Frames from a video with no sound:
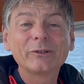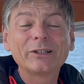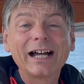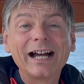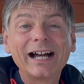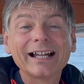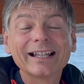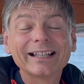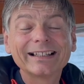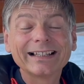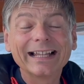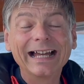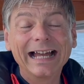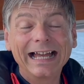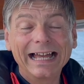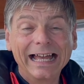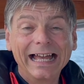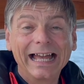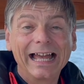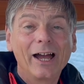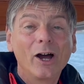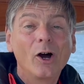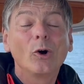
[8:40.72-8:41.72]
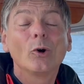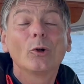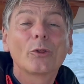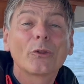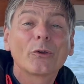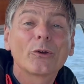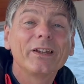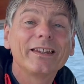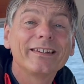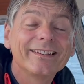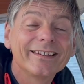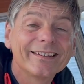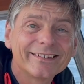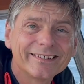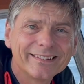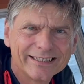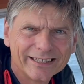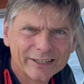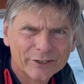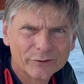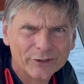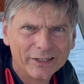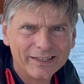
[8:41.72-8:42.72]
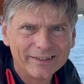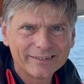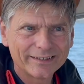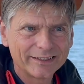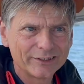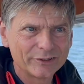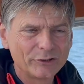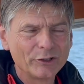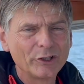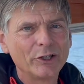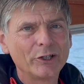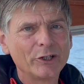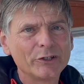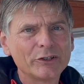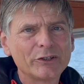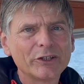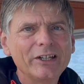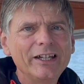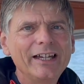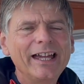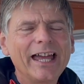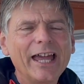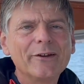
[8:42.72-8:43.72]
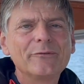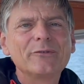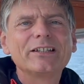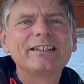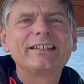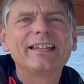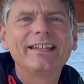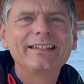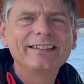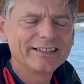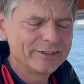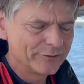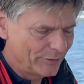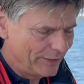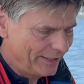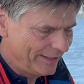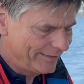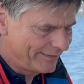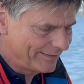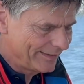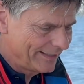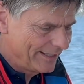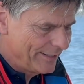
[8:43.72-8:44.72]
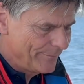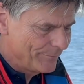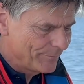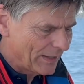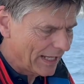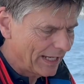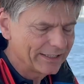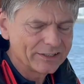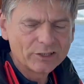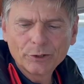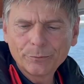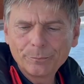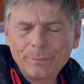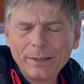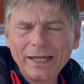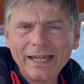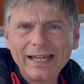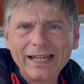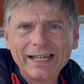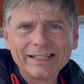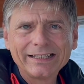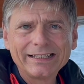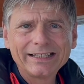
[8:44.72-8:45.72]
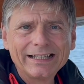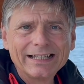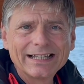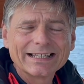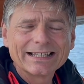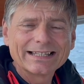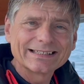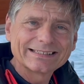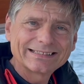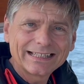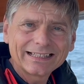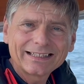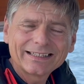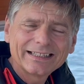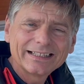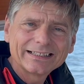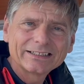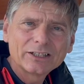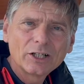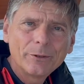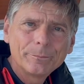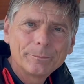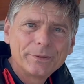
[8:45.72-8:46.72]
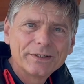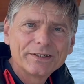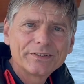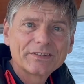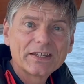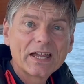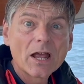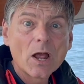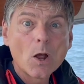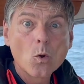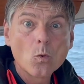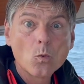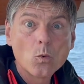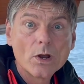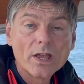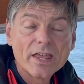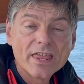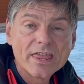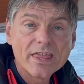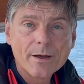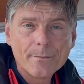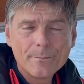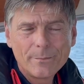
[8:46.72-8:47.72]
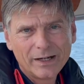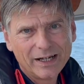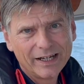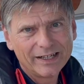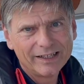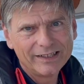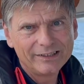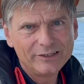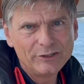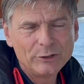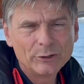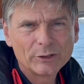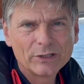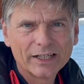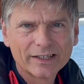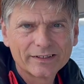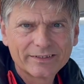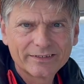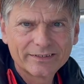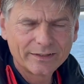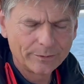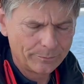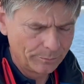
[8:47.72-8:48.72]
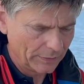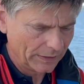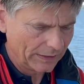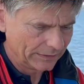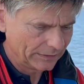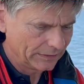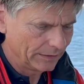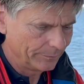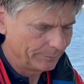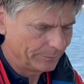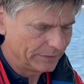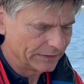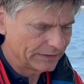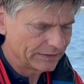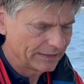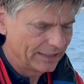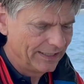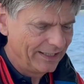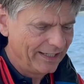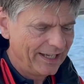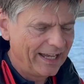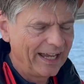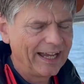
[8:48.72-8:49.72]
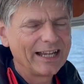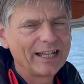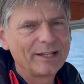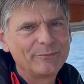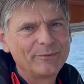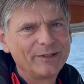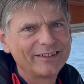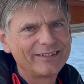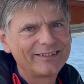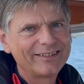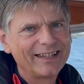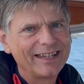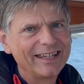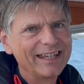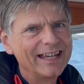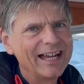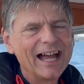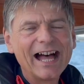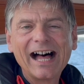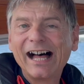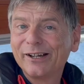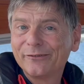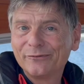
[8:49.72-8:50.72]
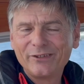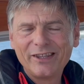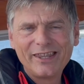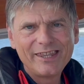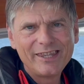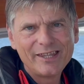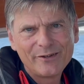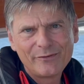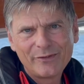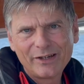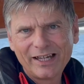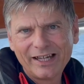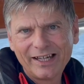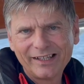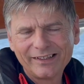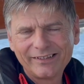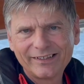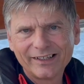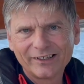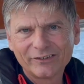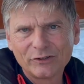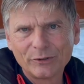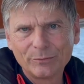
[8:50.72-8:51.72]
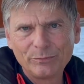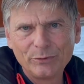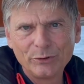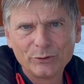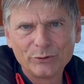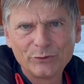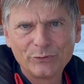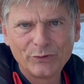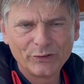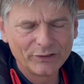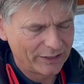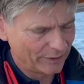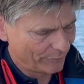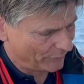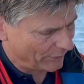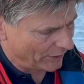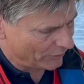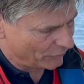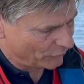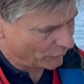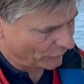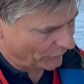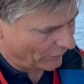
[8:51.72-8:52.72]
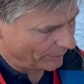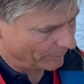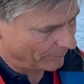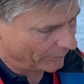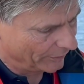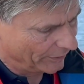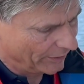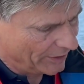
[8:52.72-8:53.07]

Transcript: done a whole 360 degrees and turned every 10 degrees and compared the satellite compass with my new Cassens&Plath compass. And I must say, I've never had such a beautiful deviation table.